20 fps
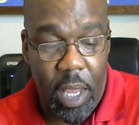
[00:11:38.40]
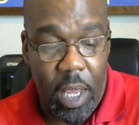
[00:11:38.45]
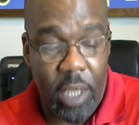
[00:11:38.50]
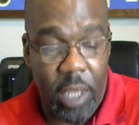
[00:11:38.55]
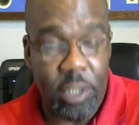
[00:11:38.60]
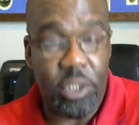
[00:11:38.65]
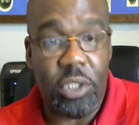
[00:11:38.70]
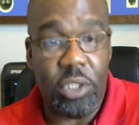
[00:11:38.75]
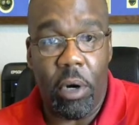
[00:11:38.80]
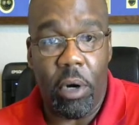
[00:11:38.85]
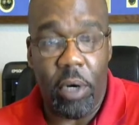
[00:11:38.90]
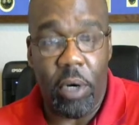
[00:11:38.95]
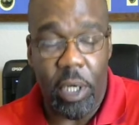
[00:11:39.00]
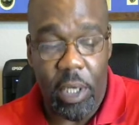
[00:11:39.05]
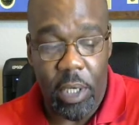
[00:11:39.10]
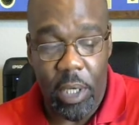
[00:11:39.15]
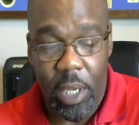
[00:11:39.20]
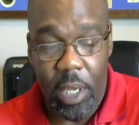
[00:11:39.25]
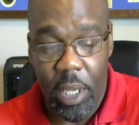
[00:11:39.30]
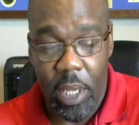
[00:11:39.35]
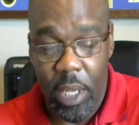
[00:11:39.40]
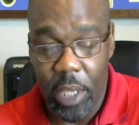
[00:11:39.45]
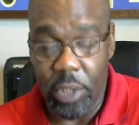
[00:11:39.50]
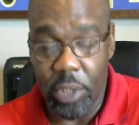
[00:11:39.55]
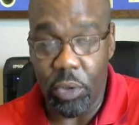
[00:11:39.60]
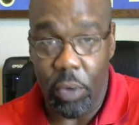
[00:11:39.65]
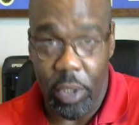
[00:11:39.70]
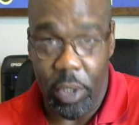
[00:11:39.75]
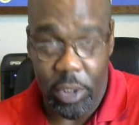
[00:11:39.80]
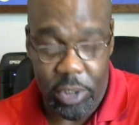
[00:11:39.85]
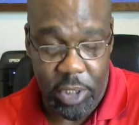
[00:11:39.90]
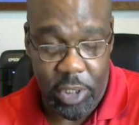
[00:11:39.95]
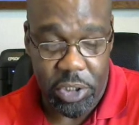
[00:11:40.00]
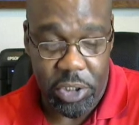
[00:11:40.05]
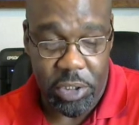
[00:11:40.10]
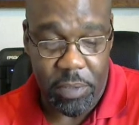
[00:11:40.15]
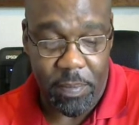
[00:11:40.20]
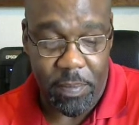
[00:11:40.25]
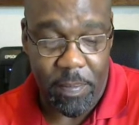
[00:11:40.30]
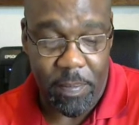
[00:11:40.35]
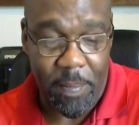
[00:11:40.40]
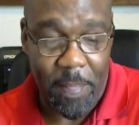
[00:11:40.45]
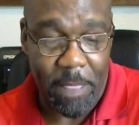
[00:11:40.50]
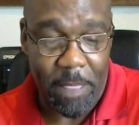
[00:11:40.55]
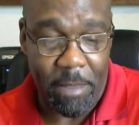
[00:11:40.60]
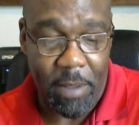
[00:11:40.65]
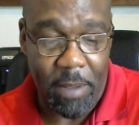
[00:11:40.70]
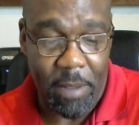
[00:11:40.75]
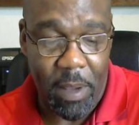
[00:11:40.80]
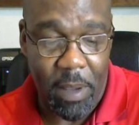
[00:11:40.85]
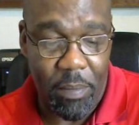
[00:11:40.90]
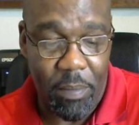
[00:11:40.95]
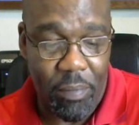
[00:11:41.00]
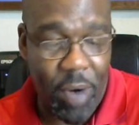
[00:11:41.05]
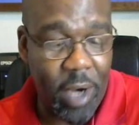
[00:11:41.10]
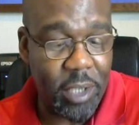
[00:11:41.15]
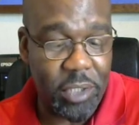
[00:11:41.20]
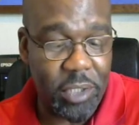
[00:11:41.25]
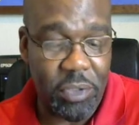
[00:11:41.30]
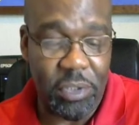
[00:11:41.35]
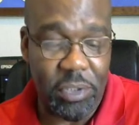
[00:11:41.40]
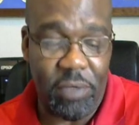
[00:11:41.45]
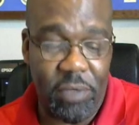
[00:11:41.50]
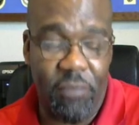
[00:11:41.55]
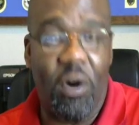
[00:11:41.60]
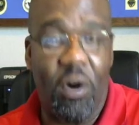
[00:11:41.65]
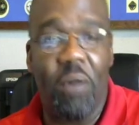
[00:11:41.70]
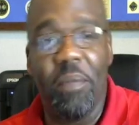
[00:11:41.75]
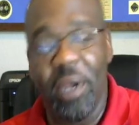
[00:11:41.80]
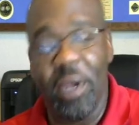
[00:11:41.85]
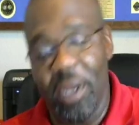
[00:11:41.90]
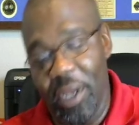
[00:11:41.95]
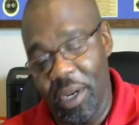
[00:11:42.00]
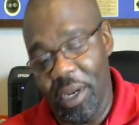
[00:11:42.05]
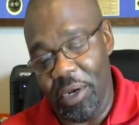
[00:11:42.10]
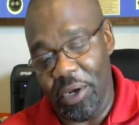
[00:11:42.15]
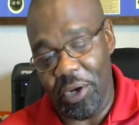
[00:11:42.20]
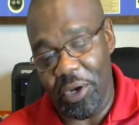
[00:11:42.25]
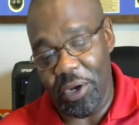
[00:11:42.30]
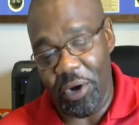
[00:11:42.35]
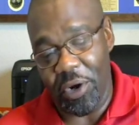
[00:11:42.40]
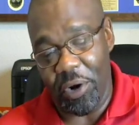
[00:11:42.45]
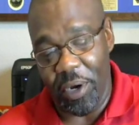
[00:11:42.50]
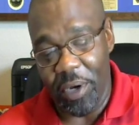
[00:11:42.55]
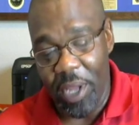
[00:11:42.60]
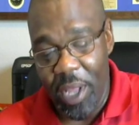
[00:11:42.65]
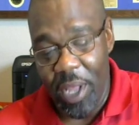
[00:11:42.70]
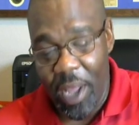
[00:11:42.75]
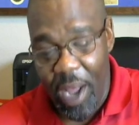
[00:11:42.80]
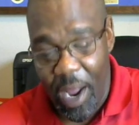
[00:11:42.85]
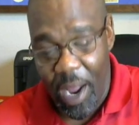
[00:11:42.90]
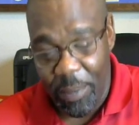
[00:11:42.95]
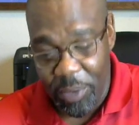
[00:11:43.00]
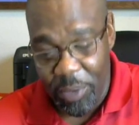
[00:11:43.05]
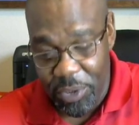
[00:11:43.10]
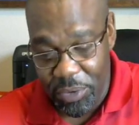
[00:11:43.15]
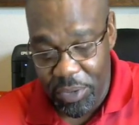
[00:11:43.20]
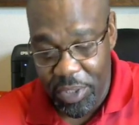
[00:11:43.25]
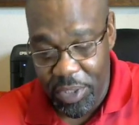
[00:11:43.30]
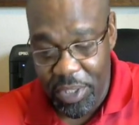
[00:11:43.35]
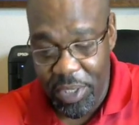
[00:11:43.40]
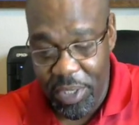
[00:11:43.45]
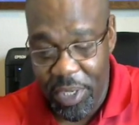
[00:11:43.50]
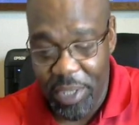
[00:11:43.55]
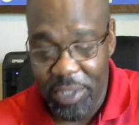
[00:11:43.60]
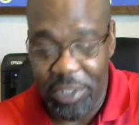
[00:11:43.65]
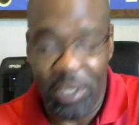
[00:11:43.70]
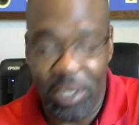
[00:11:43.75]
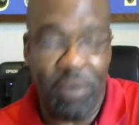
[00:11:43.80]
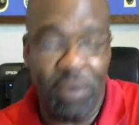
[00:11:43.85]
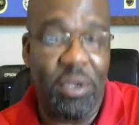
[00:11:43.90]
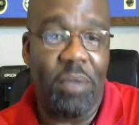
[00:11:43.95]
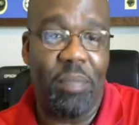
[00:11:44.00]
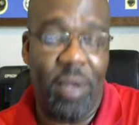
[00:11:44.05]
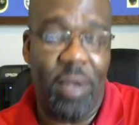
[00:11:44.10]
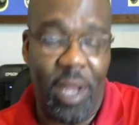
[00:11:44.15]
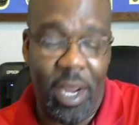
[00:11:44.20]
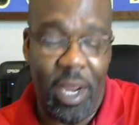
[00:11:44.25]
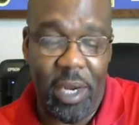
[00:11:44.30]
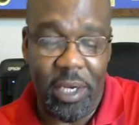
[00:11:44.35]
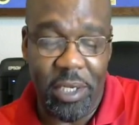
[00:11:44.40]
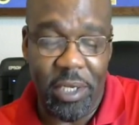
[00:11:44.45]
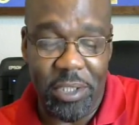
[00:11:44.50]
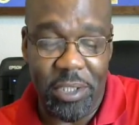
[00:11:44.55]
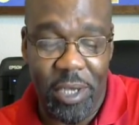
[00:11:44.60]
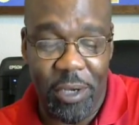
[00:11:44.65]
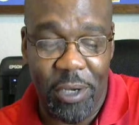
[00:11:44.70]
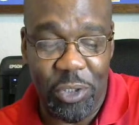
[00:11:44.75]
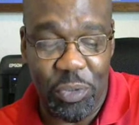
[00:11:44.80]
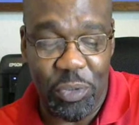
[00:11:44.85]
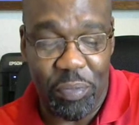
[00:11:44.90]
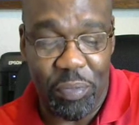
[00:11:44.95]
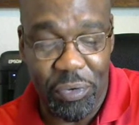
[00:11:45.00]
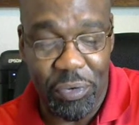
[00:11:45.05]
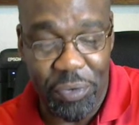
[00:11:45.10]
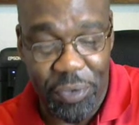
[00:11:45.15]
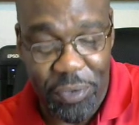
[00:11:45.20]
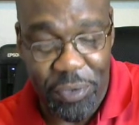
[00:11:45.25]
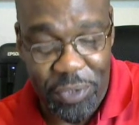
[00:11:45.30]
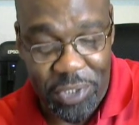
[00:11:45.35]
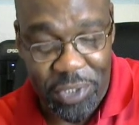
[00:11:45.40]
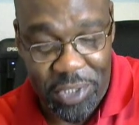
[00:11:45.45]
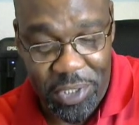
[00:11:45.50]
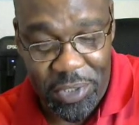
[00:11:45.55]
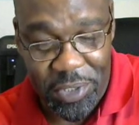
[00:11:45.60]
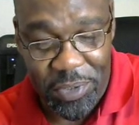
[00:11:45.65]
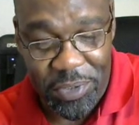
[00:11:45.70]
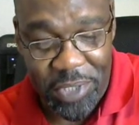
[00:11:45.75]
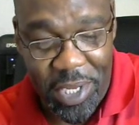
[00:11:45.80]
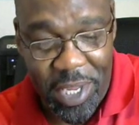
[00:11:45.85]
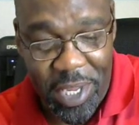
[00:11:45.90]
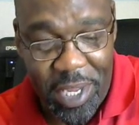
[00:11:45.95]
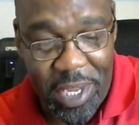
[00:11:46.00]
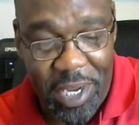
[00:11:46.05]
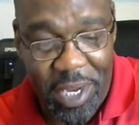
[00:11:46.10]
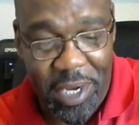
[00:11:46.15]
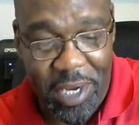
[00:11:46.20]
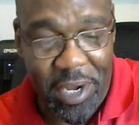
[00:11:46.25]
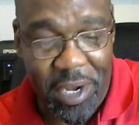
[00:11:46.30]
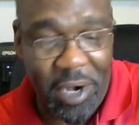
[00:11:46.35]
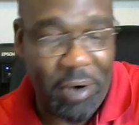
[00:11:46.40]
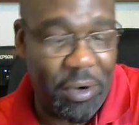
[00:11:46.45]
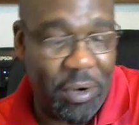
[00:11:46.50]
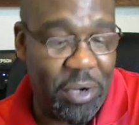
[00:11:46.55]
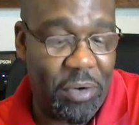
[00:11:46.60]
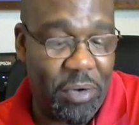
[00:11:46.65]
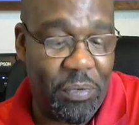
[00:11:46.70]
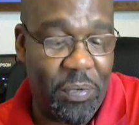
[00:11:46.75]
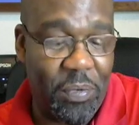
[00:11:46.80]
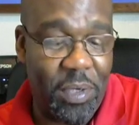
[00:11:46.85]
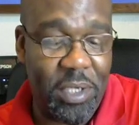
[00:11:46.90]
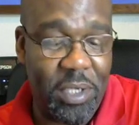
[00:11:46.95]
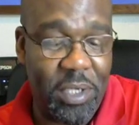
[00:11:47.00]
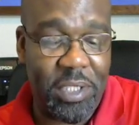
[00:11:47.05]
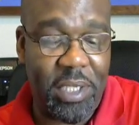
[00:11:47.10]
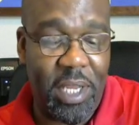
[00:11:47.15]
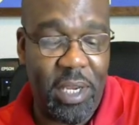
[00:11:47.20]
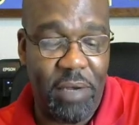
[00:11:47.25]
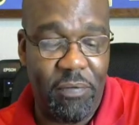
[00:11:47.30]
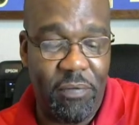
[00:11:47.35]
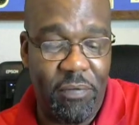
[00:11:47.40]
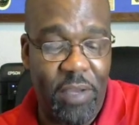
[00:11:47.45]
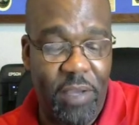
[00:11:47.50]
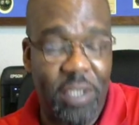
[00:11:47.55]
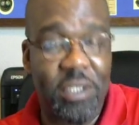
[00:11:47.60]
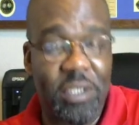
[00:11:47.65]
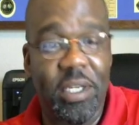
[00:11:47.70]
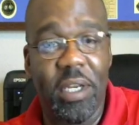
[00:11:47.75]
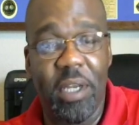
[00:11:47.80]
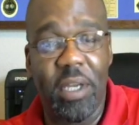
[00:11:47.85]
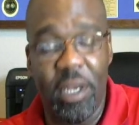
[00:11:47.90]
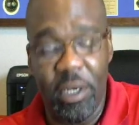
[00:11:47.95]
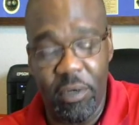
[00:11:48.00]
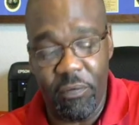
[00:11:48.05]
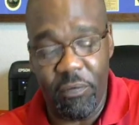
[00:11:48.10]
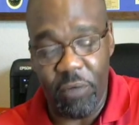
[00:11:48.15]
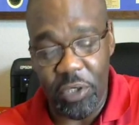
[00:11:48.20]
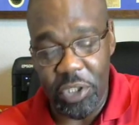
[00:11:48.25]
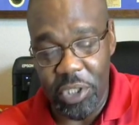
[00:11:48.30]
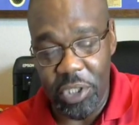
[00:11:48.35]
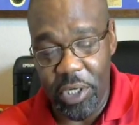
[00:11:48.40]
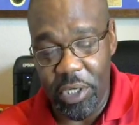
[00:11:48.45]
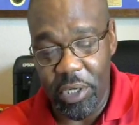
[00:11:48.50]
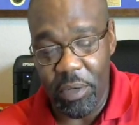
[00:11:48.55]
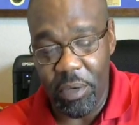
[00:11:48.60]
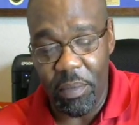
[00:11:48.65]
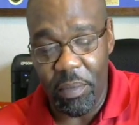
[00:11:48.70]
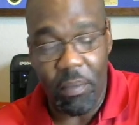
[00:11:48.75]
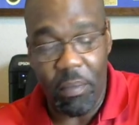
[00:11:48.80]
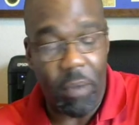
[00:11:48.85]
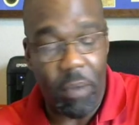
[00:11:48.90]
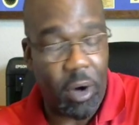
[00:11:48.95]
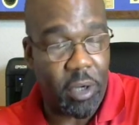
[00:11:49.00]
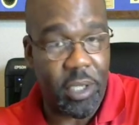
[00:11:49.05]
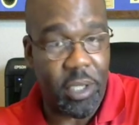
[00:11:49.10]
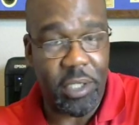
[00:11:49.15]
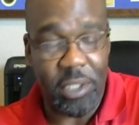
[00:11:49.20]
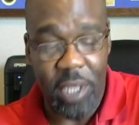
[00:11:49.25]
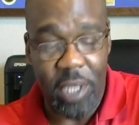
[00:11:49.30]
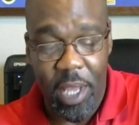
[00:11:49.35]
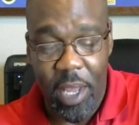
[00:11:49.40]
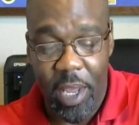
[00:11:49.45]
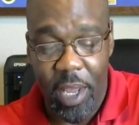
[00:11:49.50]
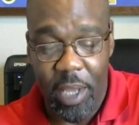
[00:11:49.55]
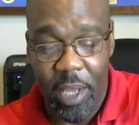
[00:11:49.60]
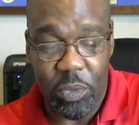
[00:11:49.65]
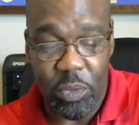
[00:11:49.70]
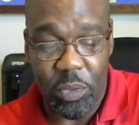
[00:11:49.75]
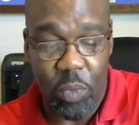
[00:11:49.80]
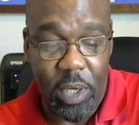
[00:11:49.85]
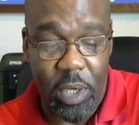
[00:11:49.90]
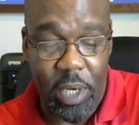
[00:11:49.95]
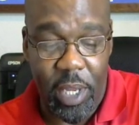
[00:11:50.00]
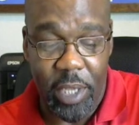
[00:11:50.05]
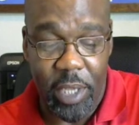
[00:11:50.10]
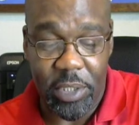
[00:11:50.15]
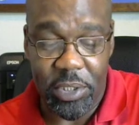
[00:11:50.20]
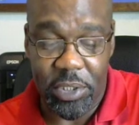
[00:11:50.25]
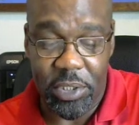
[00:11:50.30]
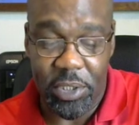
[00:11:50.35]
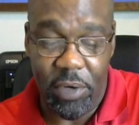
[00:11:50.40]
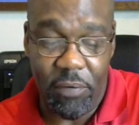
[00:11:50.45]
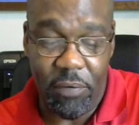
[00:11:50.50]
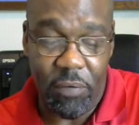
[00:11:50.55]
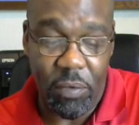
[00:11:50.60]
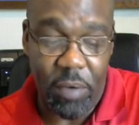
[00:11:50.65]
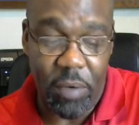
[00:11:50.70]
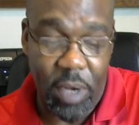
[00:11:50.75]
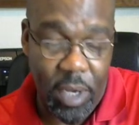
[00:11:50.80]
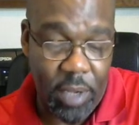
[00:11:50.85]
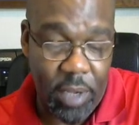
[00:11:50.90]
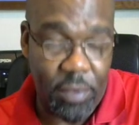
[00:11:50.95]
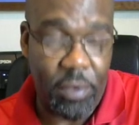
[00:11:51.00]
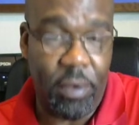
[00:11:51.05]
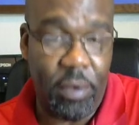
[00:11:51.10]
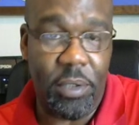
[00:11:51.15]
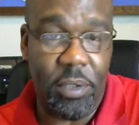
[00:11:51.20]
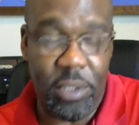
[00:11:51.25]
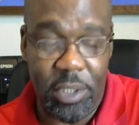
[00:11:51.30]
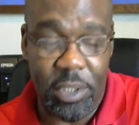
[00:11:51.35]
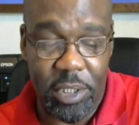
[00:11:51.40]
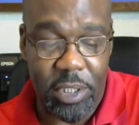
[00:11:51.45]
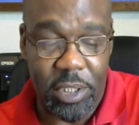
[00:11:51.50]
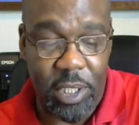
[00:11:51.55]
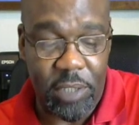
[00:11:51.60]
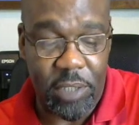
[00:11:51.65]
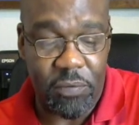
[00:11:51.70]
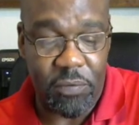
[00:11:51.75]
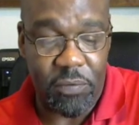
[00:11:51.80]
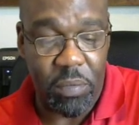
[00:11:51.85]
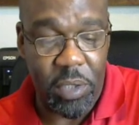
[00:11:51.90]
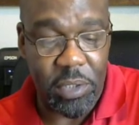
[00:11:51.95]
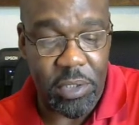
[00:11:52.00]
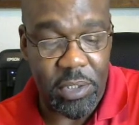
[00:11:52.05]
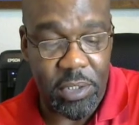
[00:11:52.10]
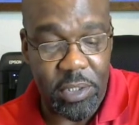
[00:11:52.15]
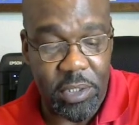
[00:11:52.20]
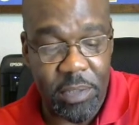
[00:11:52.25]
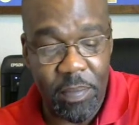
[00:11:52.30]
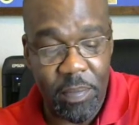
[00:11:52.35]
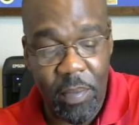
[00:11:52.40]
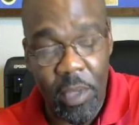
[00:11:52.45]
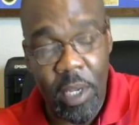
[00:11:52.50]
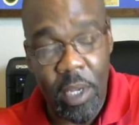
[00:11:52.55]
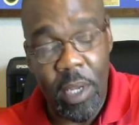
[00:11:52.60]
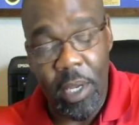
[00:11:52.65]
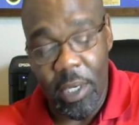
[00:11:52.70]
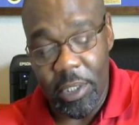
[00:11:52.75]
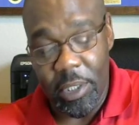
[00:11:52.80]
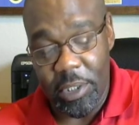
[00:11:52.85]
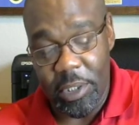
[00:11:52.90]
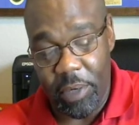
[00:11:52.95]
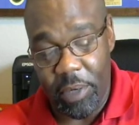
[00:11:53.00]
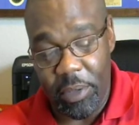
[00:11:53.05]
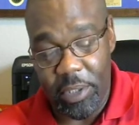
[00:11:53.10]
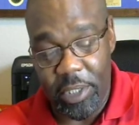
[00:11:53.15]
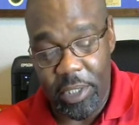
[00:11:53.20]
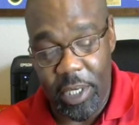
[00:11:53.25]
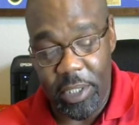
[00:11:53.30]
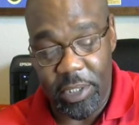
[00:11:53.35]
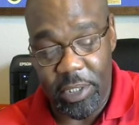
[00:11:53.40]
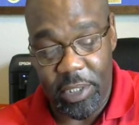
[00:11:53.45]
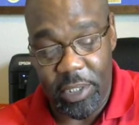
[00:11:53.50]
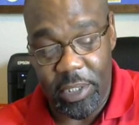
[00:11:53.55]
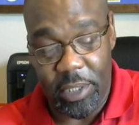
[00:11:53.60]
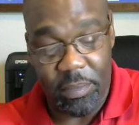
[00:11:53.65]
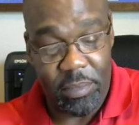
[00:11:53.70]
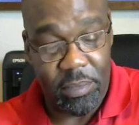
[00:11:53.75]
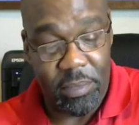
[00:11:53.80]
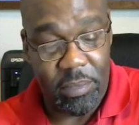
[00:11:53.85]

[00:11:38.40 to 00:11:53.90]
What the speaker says: and starting his organization. Prior to his involvement in the current opportunity, Terry applied his entrepreneurial skills in the area of real estate investing in the Virginia markets, as well as several other successful businesses. Terry takes it.